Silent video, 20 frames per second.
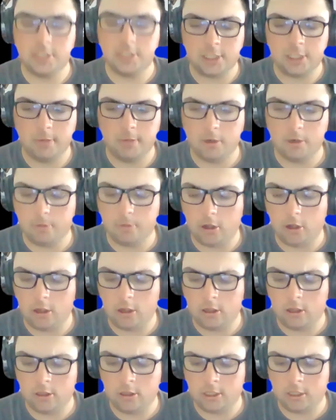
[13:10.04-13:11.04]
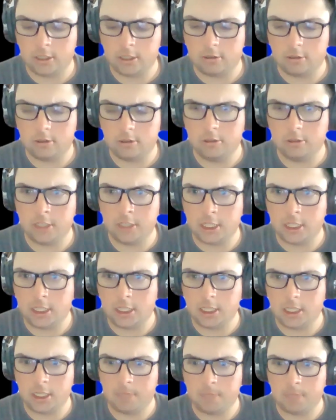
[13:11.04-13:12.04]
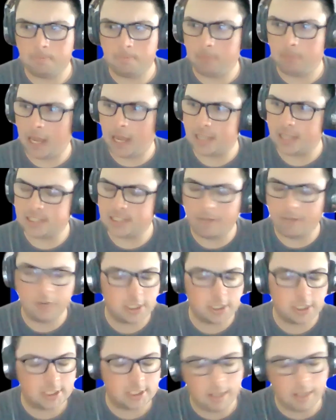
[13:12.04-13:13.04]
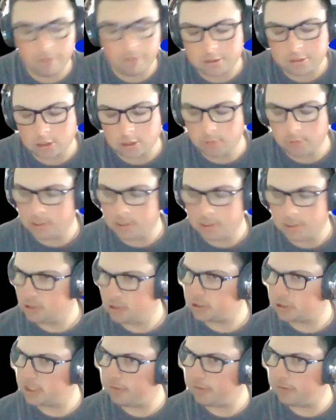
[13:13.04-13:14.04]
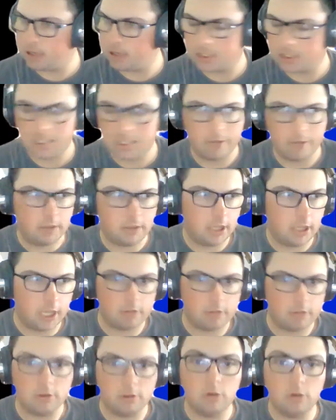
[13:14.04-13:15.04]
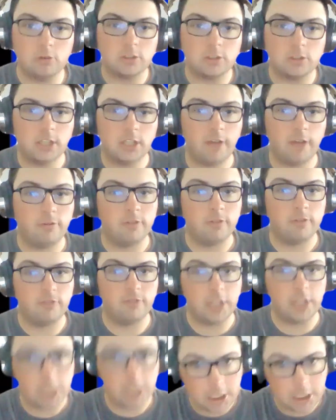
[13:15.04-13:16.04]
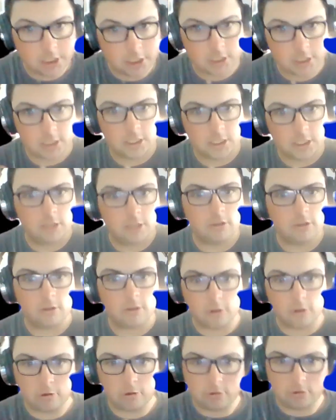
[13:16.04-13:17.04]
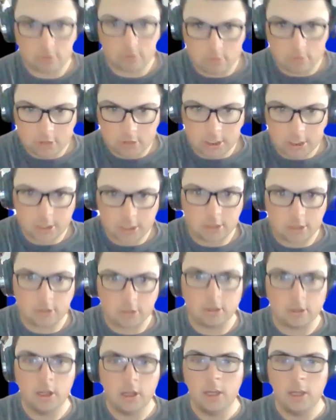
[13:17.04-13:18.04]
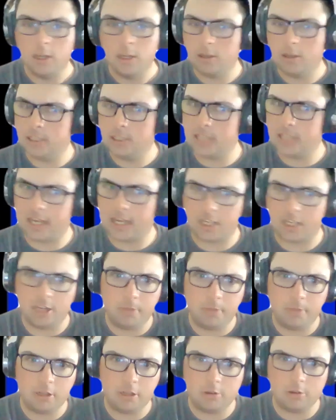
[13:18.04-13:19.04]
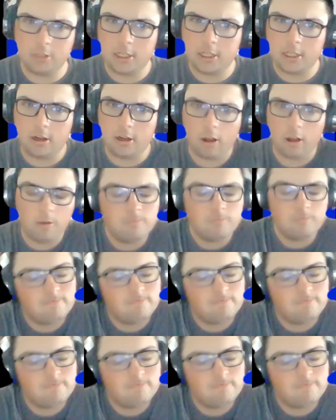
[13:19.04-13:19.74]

summer ball include any 7-on-7 tournaments or 7-on-7 like local stuff with Vintage, the local schools here? Is that going to be included at all?